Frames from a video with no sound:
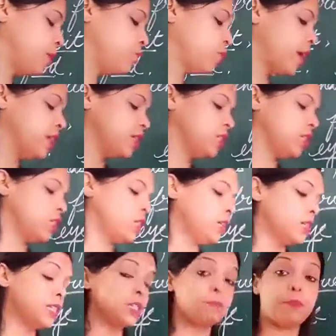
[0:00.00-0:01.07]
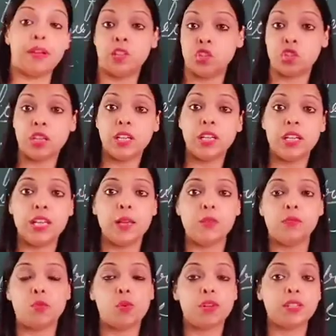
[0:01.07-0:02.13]
write it here. Special
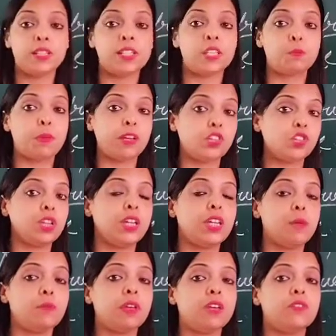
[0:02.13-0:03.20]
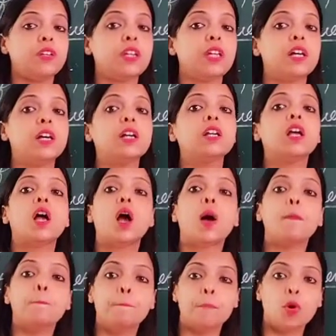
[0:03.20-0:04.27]
name. What is the special name given here?
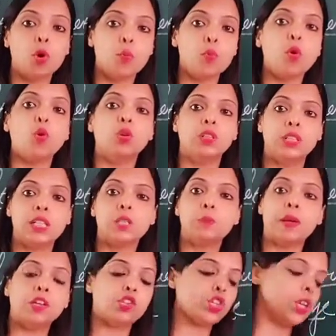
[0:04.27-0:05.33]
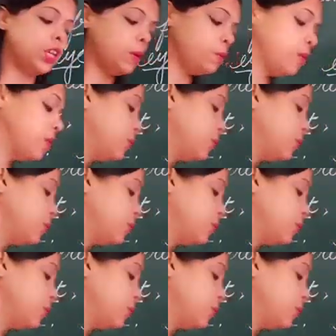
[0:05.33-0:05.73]
Bobo. Special name given